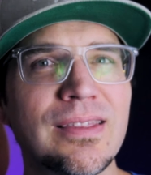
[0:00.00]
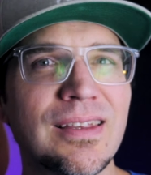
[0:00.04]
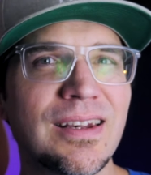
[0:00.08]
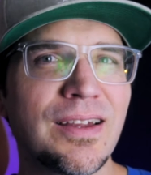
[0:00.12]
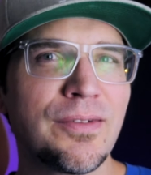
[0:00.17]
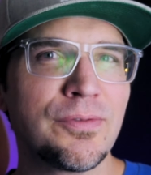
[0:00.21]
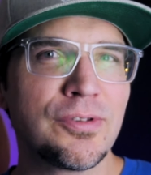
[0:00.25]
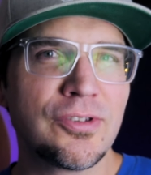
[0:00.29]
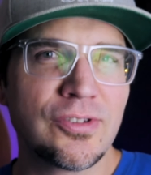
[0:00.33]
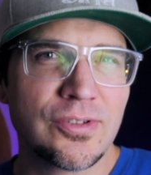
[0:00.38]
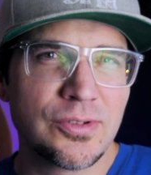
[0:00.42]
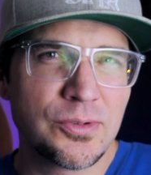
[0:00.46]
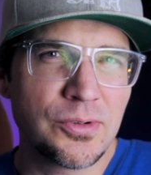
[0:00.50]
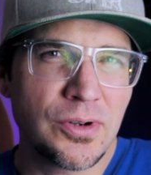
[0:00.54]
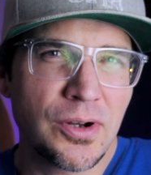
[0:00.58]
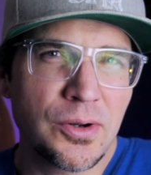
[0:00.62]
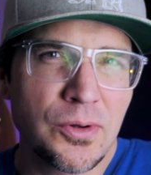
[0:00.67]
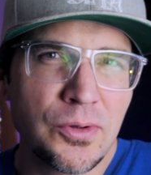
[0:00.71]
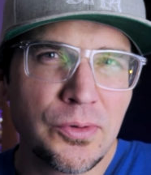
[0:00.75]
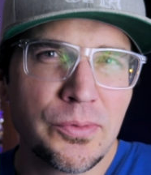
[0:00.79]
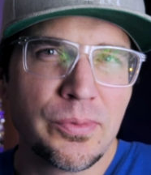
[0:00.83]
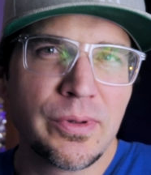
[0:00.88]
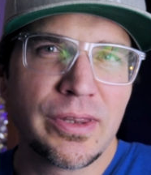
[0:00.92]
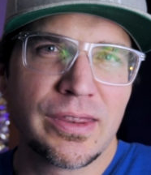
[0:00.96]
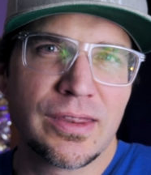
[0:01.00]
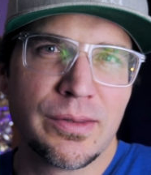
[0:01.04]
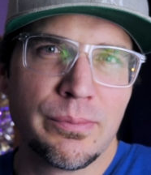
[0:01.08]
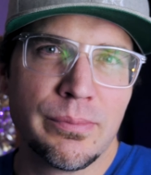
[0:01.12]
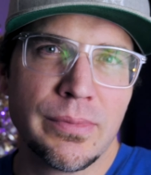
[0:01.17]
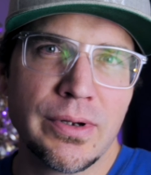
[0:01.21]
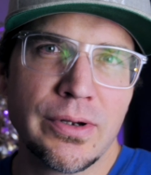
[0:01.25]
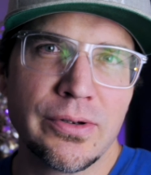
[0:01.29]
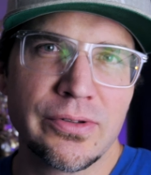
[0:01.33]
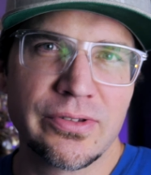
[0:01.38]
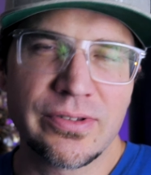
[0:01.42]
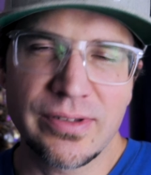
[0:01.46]
that I've struggled with the
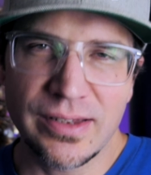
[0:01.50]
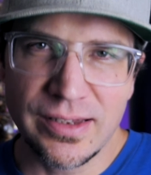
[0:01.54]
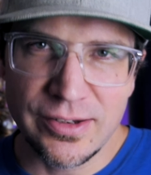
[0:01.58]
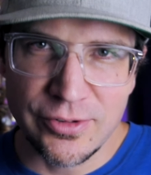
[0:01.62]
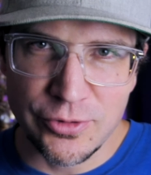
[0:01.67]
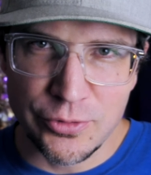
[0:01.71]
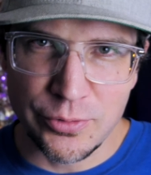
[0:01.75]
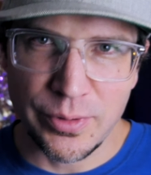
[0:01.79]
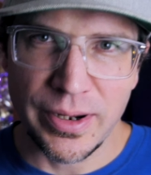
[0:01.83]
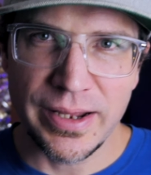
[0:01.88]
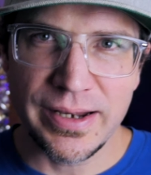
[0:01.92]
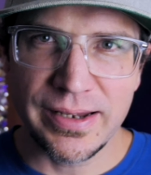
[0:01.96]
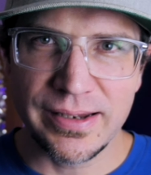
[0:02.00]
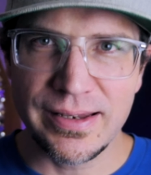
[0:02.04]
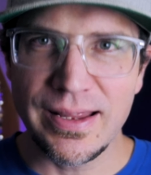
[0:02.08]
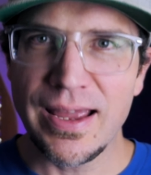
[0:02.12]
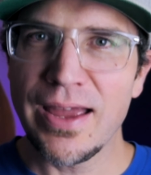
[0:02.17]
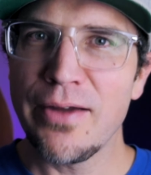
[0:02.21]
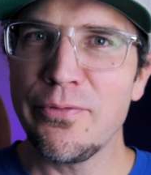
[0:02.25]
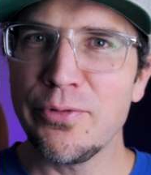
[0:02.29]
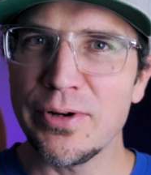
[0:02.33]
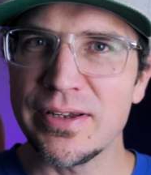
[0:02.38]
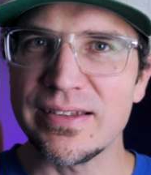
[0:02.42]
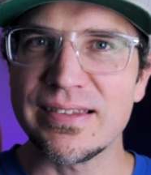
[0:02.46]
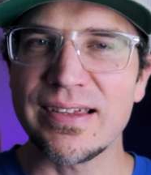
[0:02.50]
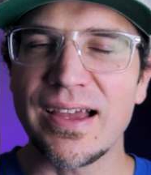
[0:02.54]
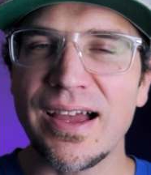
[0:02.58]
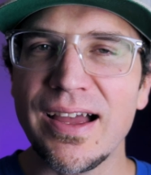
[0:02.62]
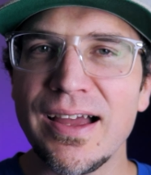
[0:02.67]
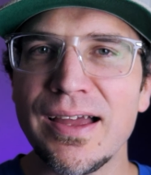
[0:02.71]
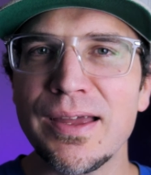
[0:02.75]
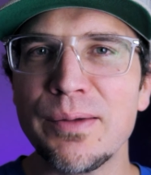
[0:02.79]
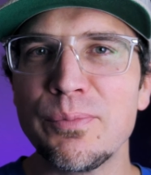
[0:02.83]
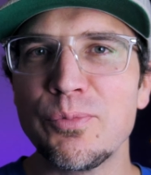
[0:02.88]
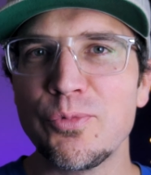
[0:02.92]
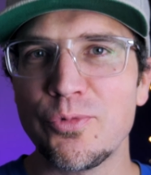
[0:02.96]
most and dreaded every
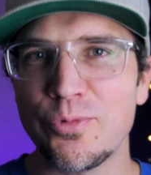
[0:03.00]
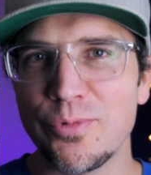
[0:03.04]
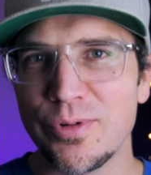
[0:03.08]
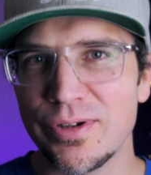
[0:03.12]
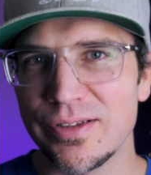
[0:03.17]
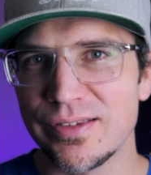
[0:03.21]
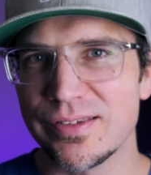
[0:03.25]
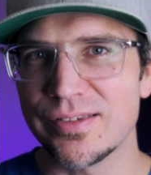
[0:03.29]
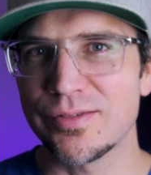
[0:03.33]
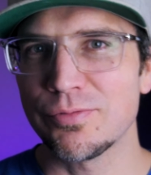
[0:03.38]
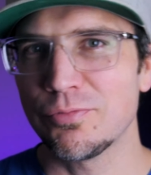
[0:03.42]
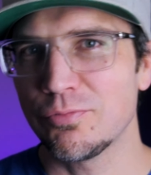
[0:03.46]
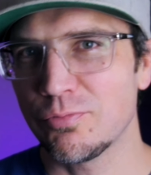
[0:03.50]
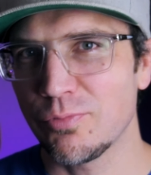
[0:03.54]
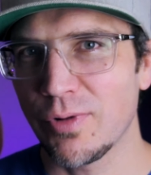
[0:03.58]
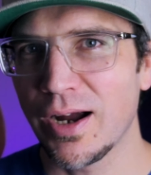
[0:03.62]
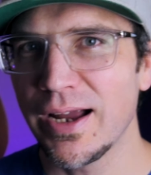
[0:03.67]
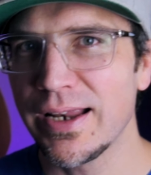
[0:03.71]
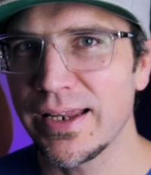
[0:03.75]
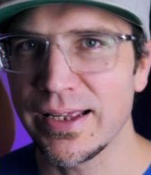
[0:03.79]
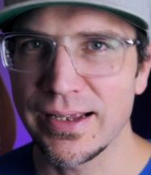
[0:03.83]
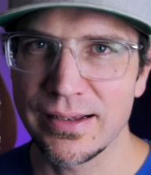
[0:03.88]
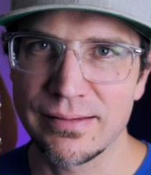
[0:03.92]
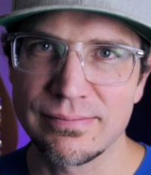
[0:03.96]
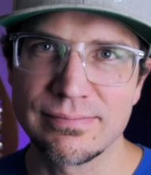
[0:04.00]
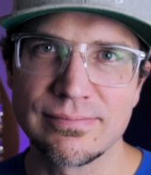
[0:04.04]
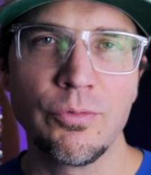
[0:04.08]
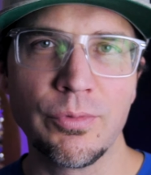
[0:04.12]
time was writing.